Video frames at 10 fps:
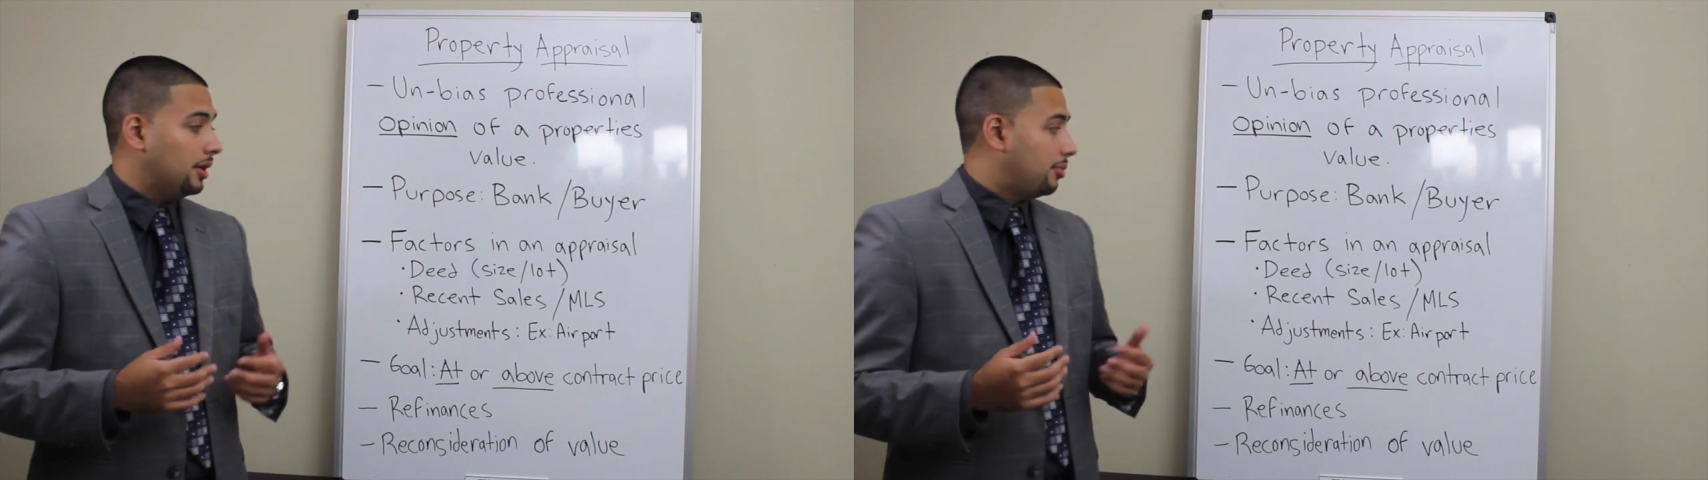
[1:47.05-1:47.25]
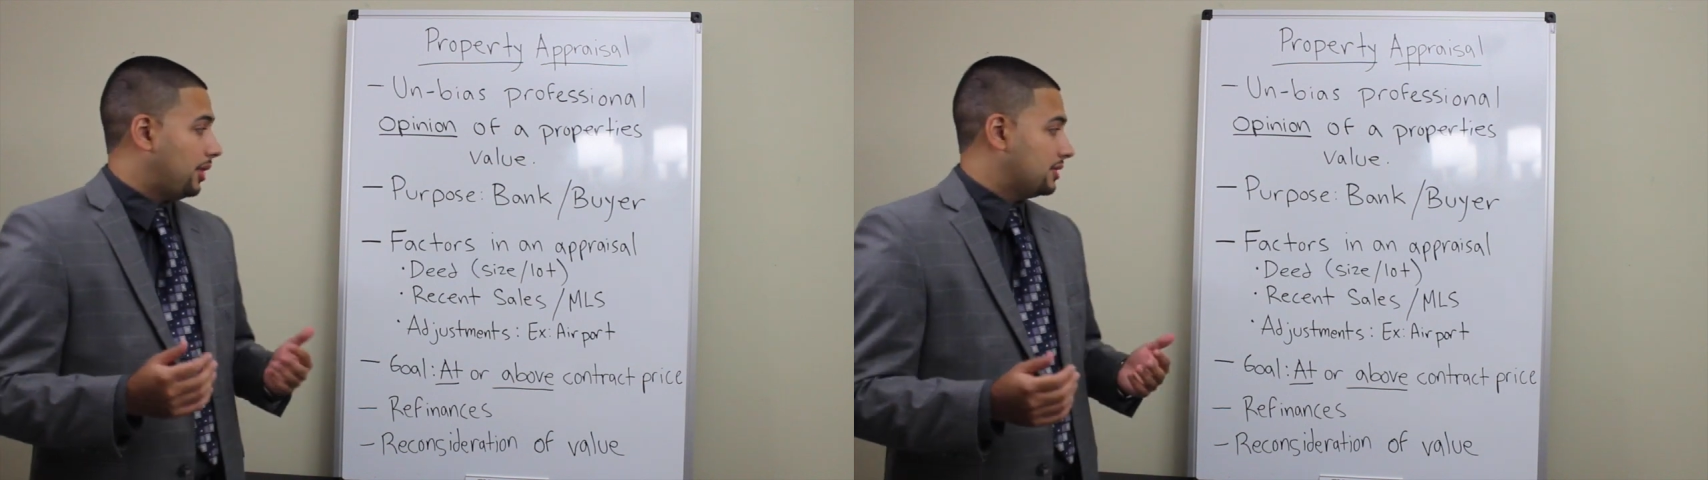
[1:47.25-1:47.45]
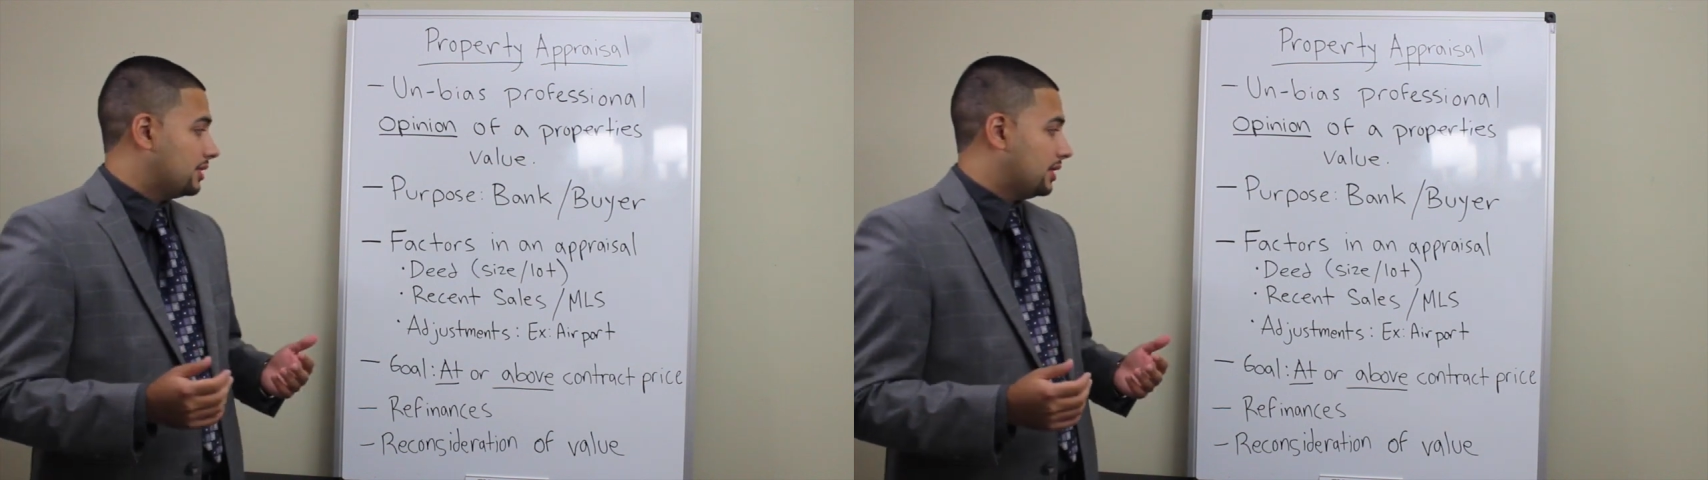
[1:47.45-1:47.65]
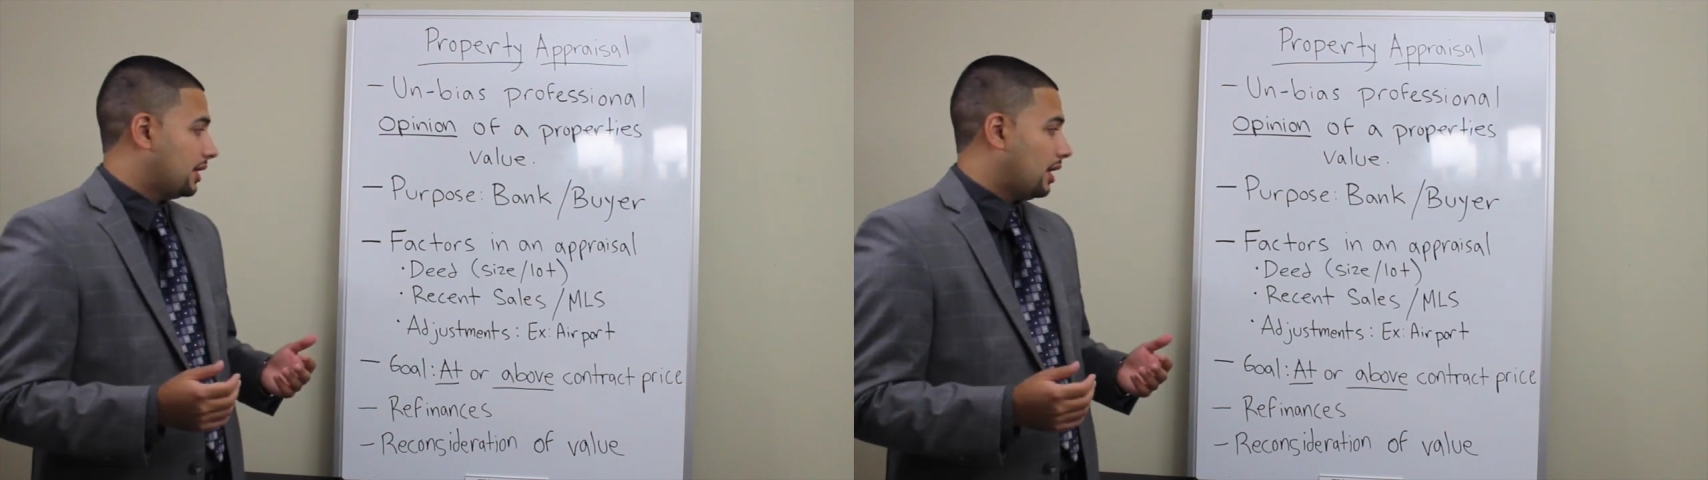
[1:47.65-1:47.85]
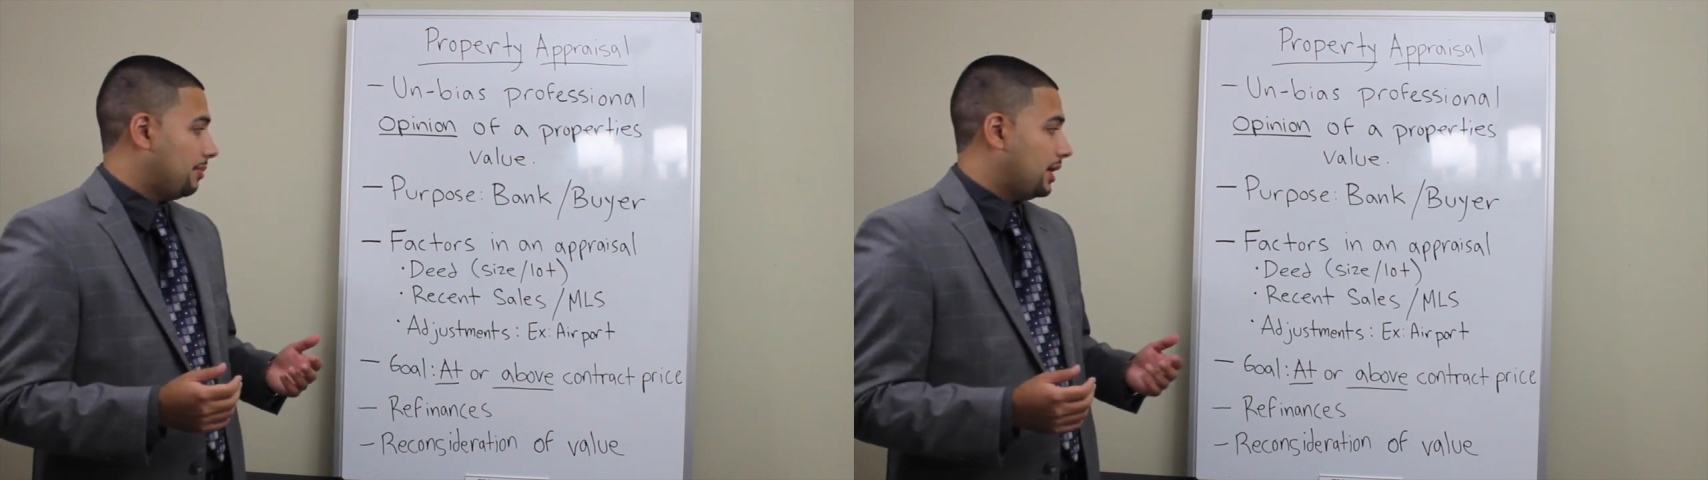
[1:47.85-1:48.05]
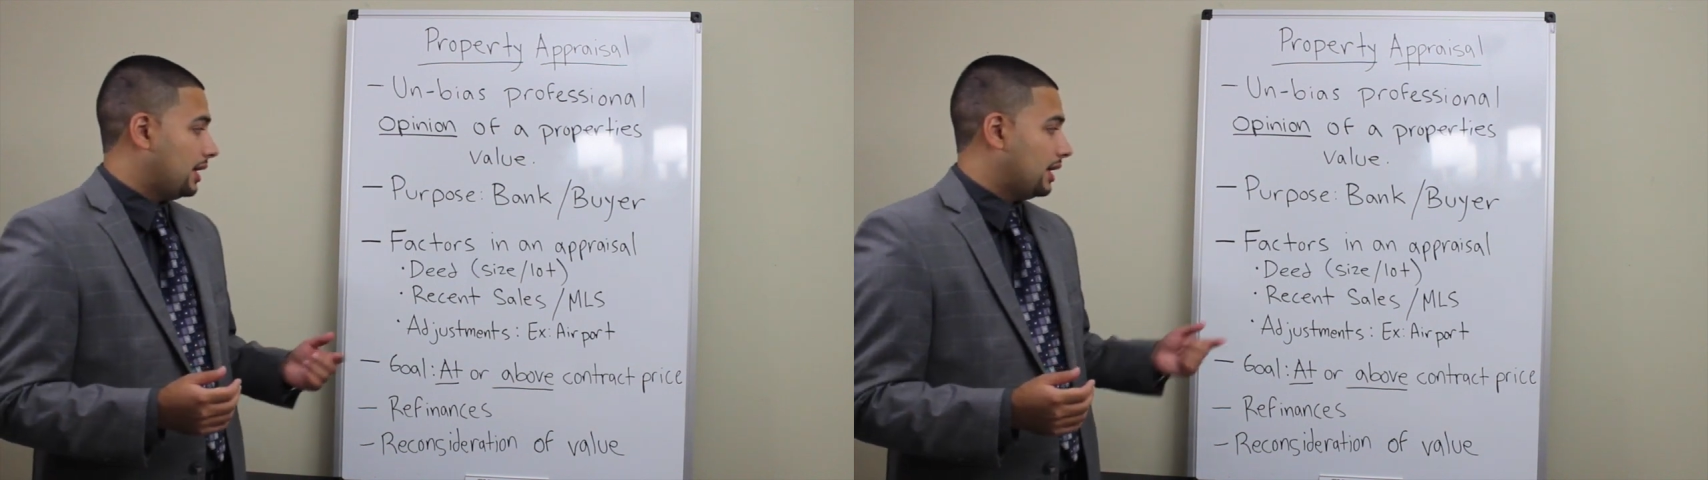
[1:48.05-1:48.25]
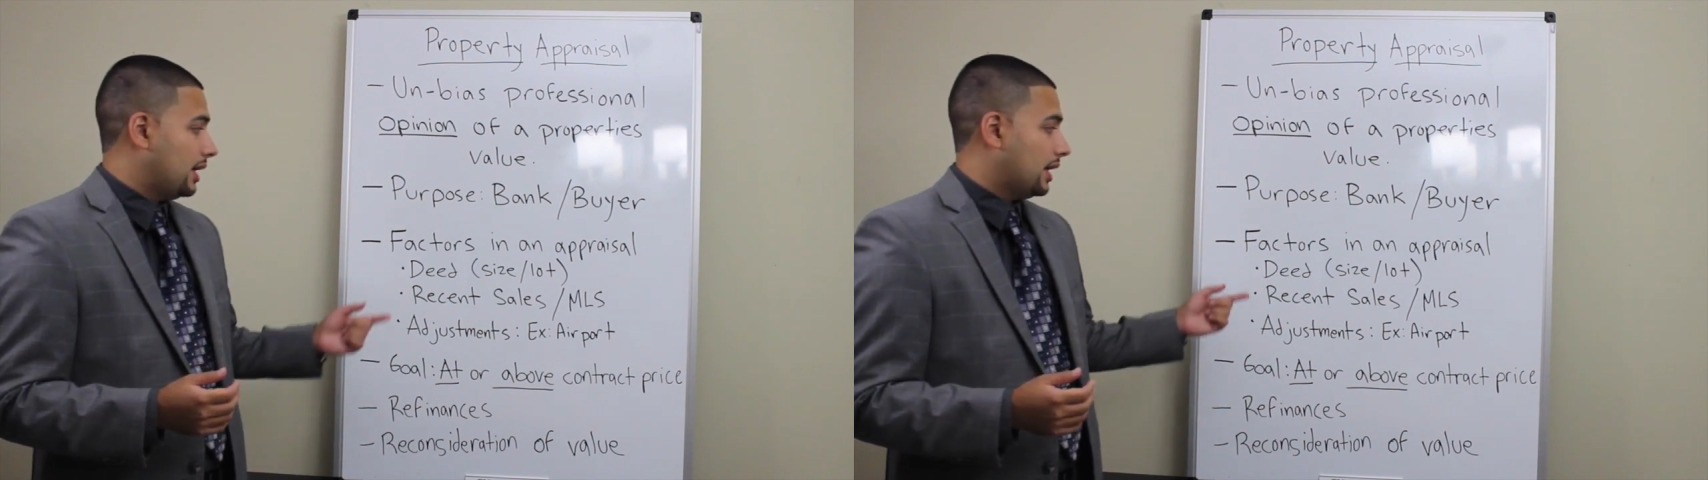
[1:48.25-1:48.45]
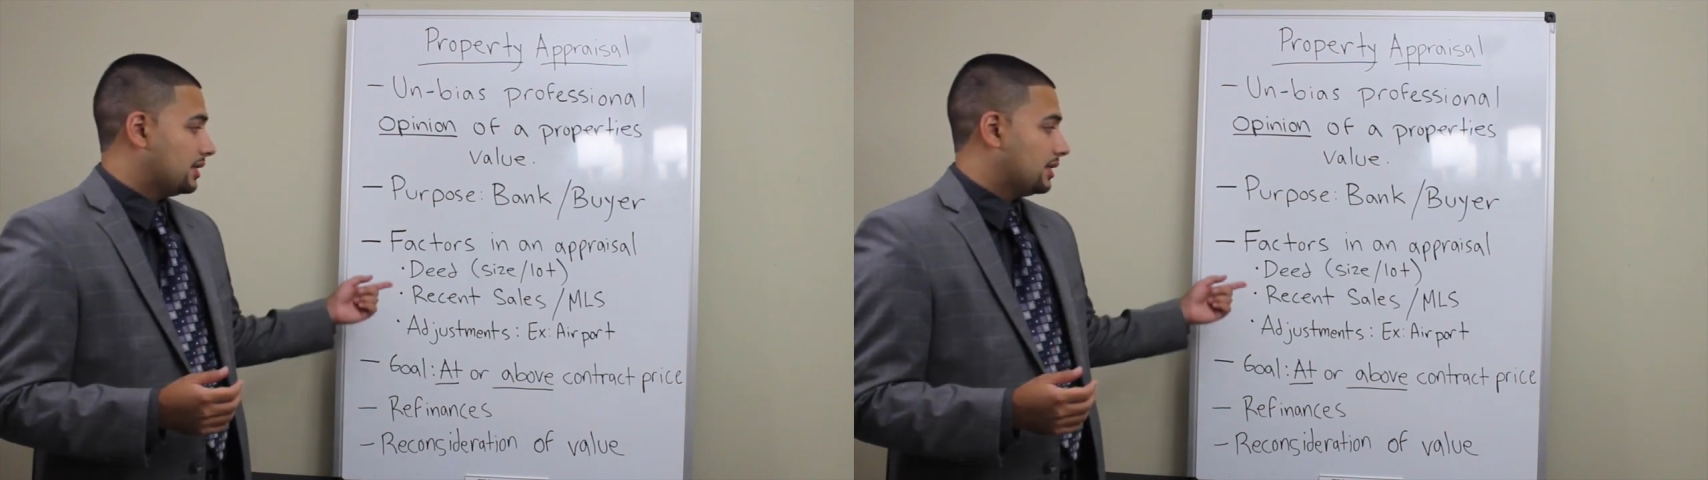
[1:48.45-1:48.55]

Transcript: The appraiser is going to come in